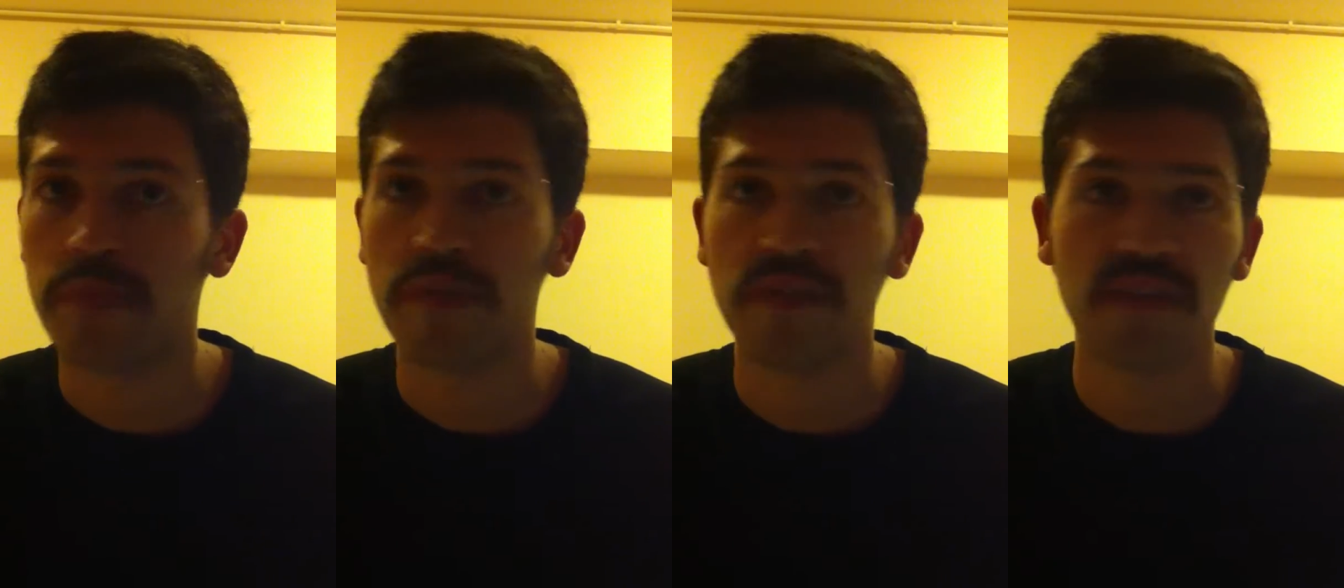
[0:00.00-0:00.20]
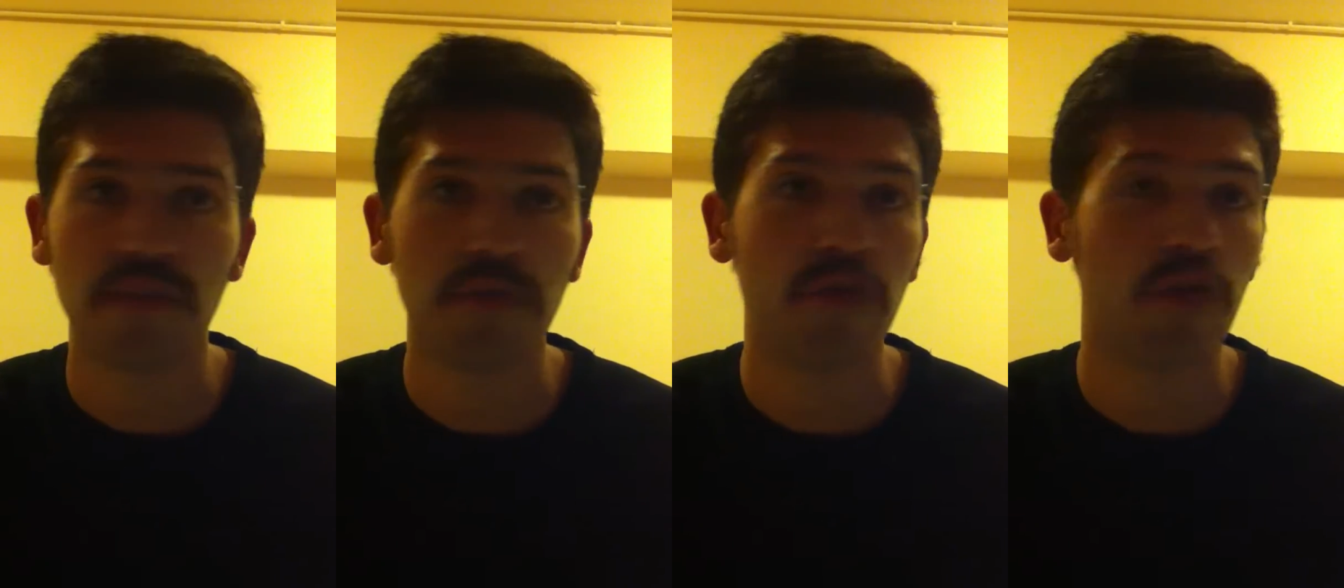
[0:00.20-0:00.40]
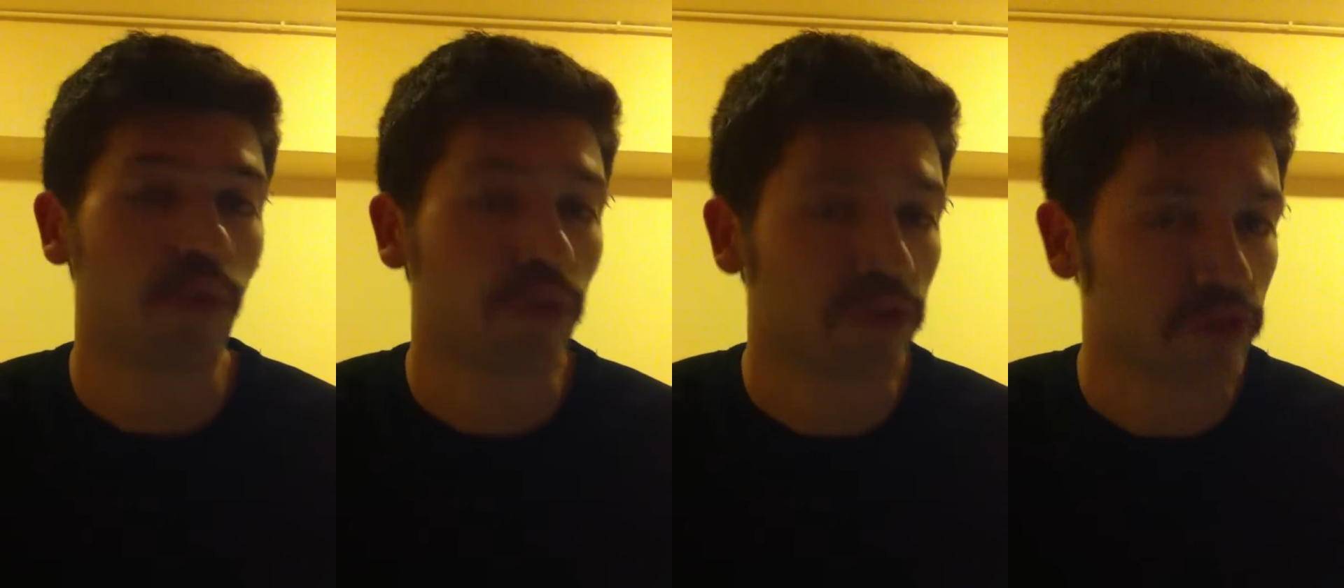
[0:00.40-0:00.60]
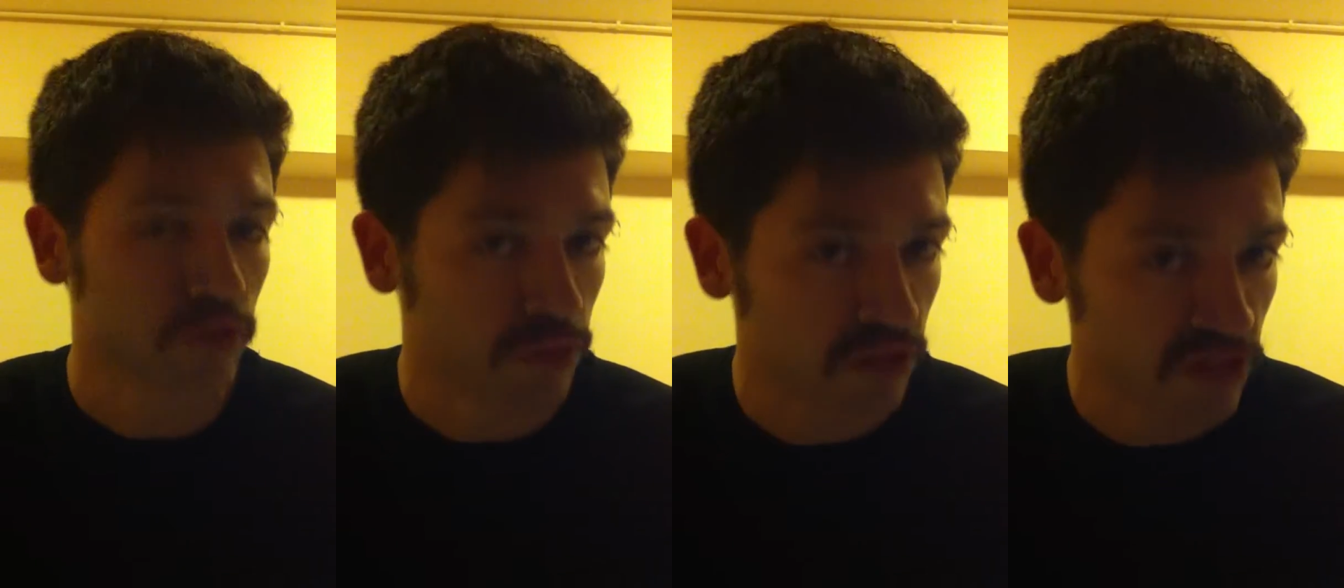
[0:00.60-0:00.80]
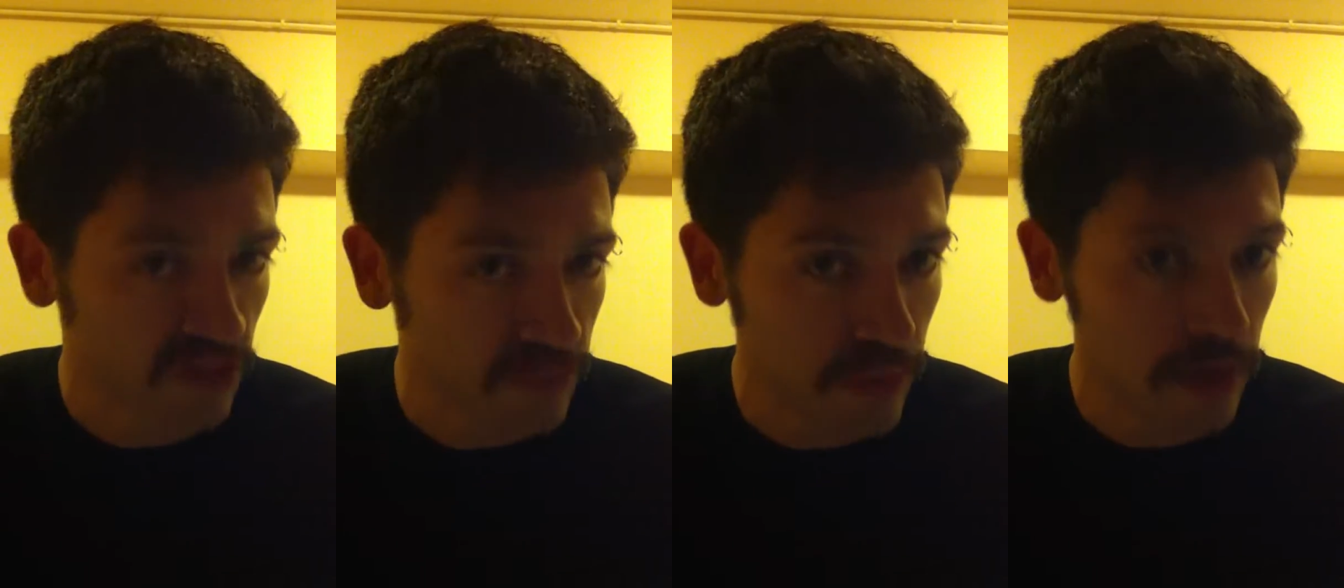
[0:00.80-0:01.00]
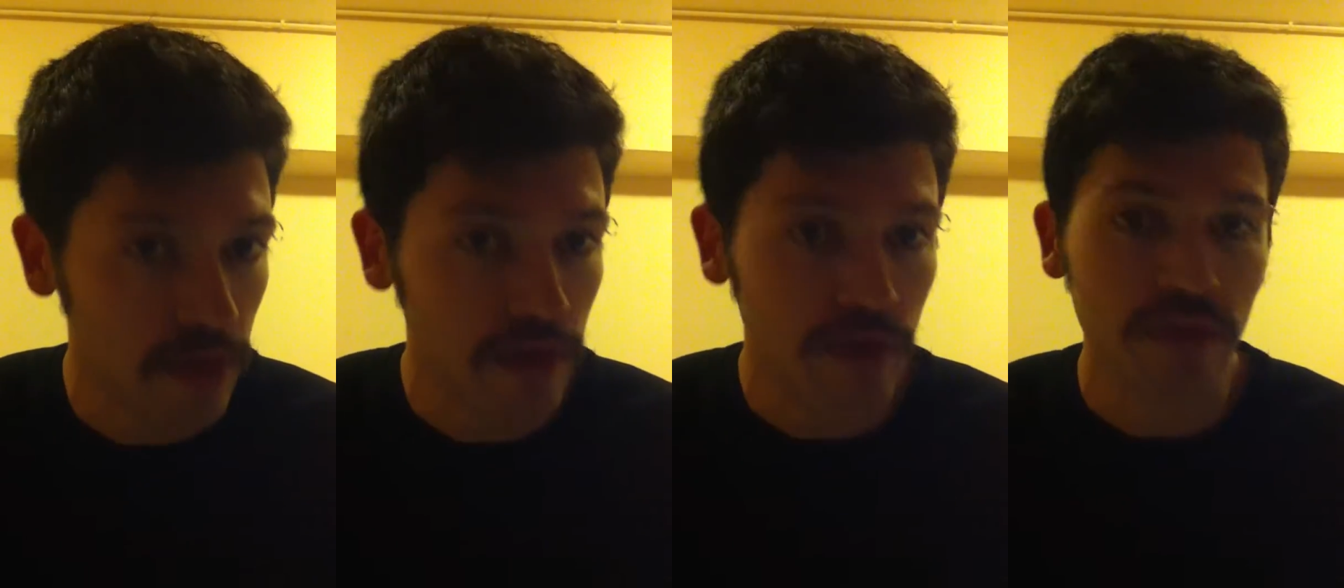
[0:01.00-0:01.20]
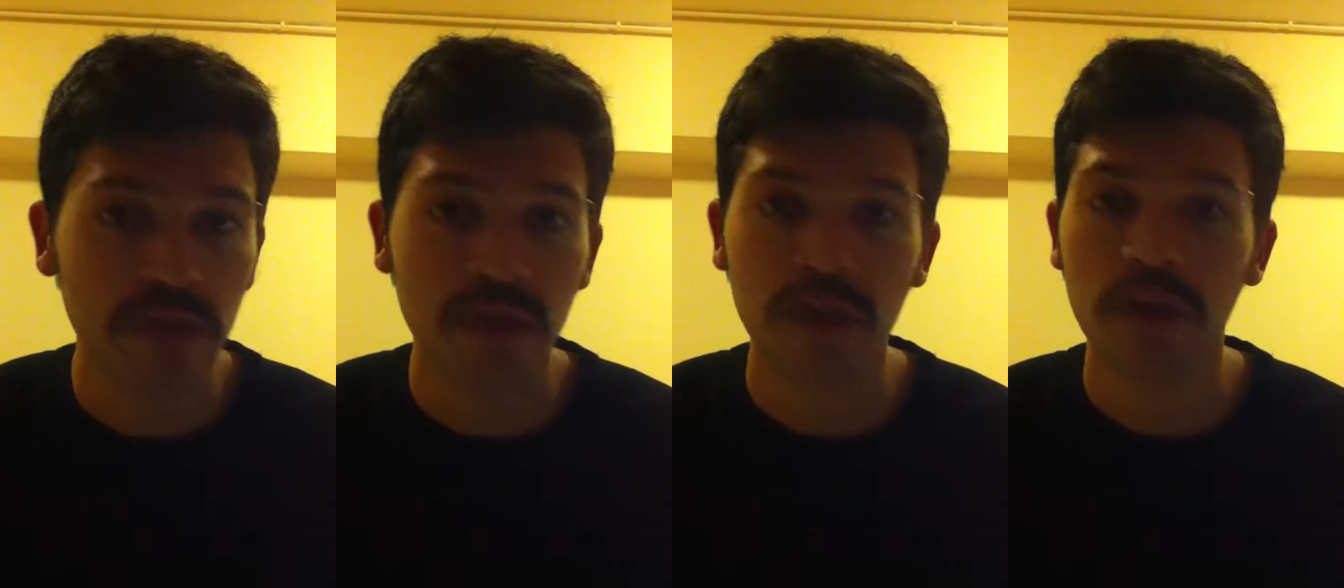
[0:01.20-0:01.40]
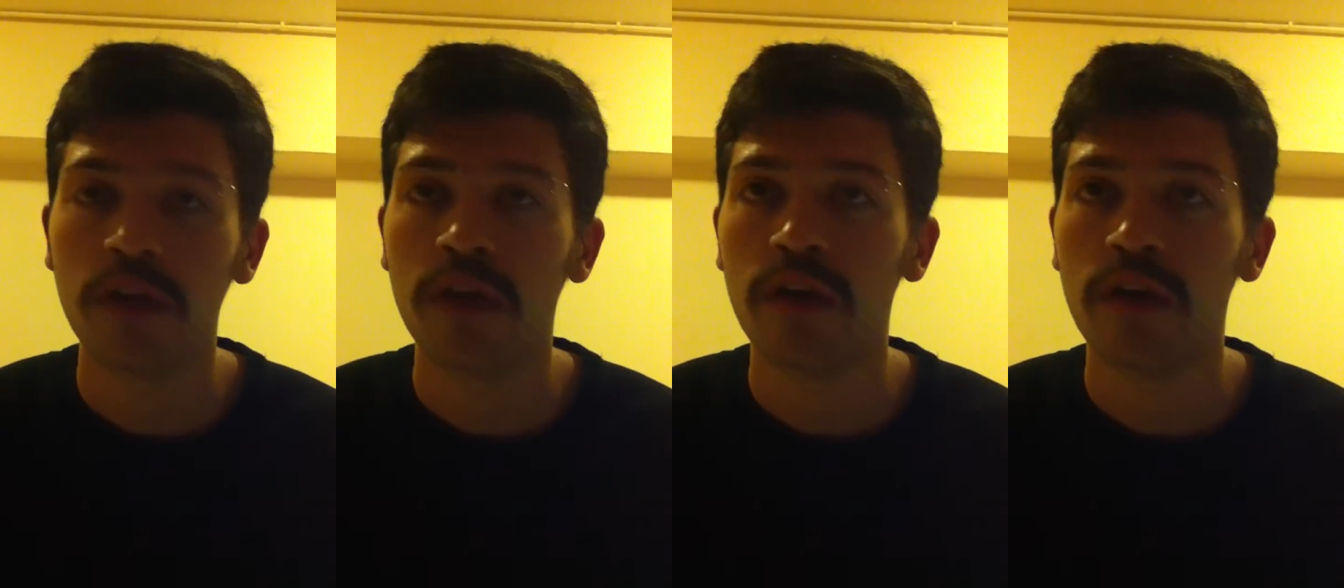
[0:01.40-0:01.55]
some of your words were misspelled,